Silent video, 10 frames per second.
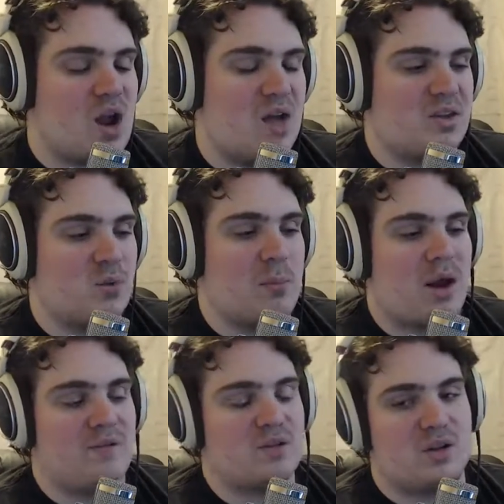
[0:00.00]
I think that we
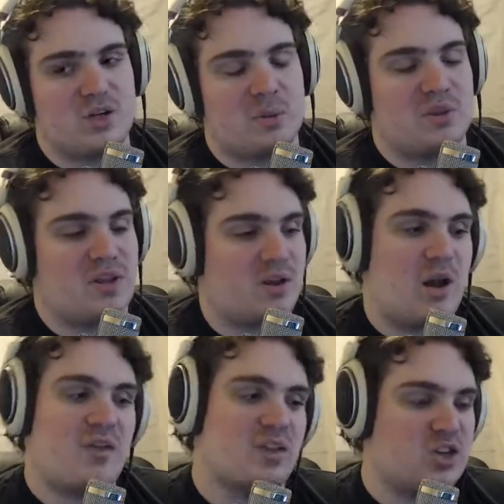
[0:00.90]
might have a legitimate thing there.
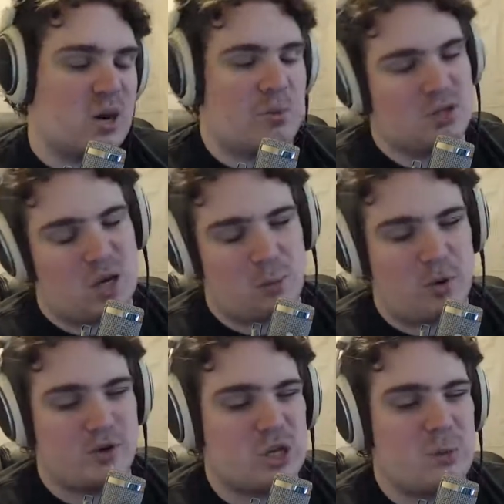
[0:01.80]
I think the Champions Cup
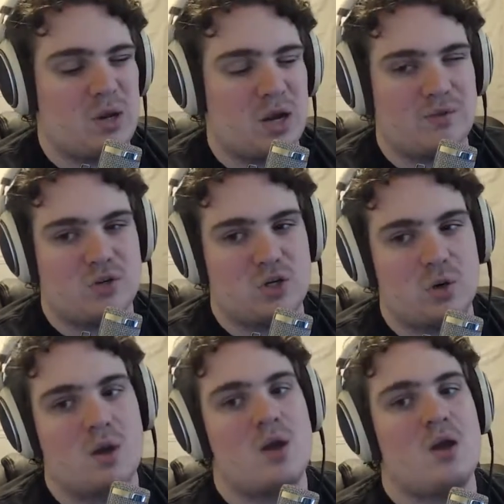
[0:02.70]
winner is going to be kind of a
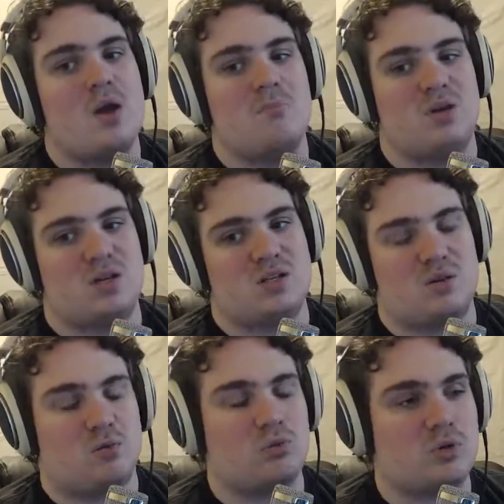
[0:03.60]
joke because of
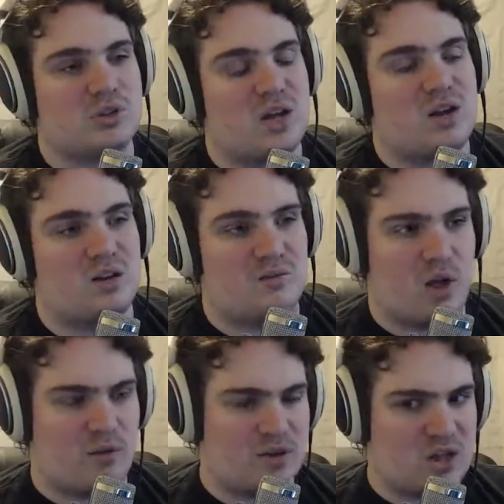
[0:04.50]
the rule set
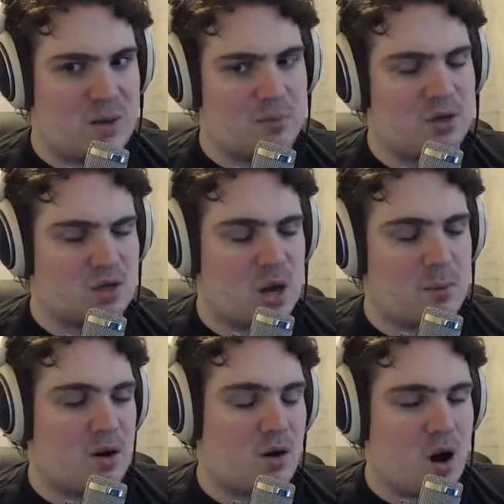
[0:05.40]
involving Champions Cup and how